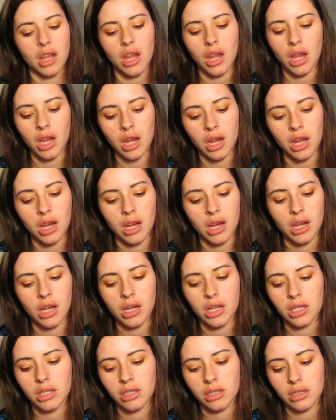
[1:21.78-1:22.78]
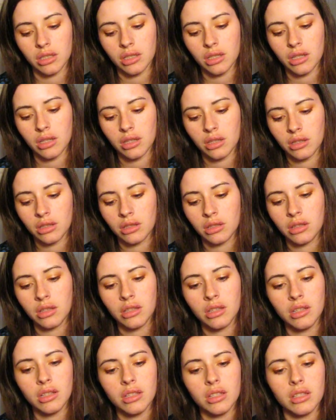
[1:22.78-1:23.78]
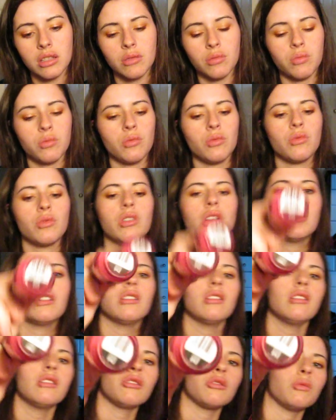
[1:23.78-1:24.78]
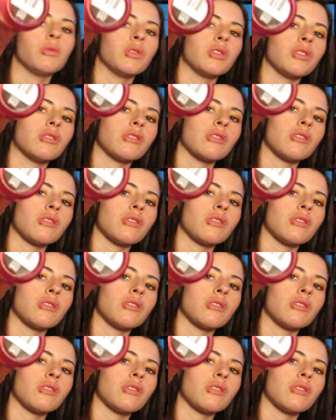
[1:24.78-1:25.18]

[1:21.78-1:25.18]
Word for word: and this one which is